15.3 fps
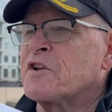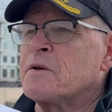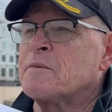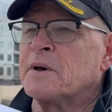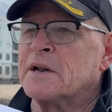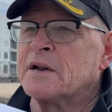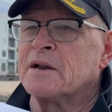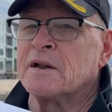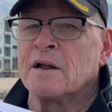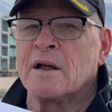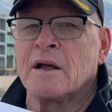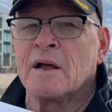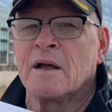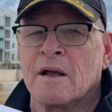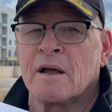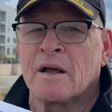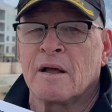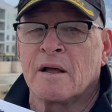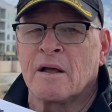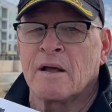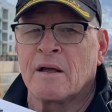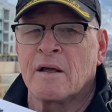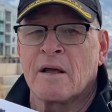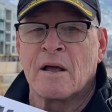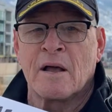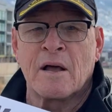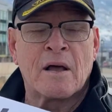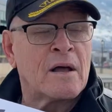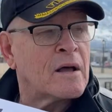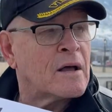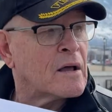National Auditors, thank you.
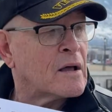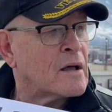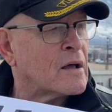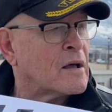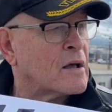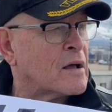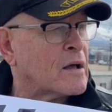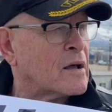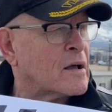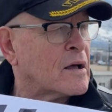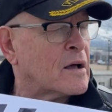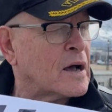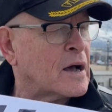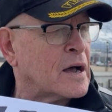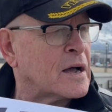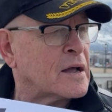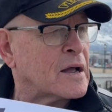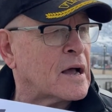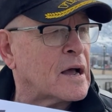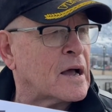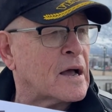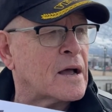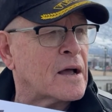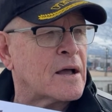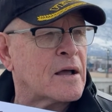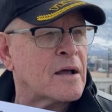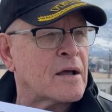801, what's up?